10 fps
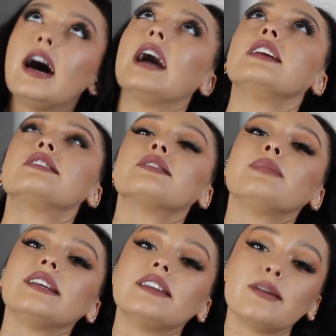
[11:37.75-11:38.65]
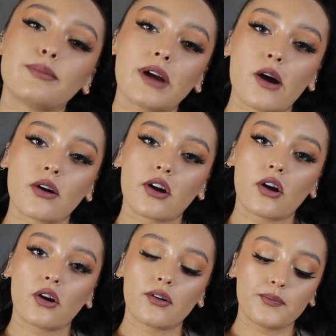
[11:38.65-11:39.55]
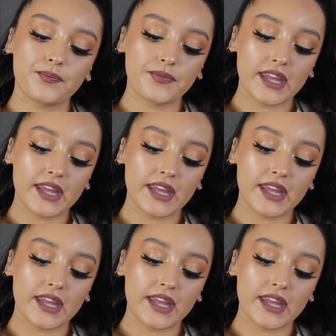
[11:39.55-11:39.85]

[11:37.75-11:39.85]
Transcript: I used to be a dip brow girl,